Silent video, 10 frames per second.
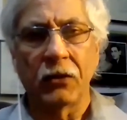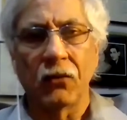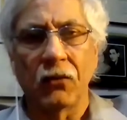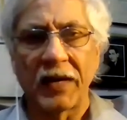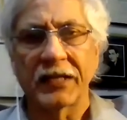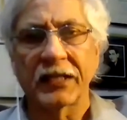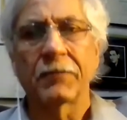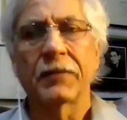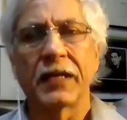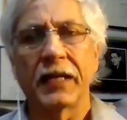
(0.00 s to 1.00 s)
to find
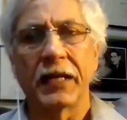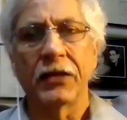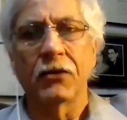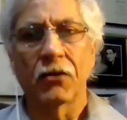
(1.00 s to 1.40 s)
somebody in your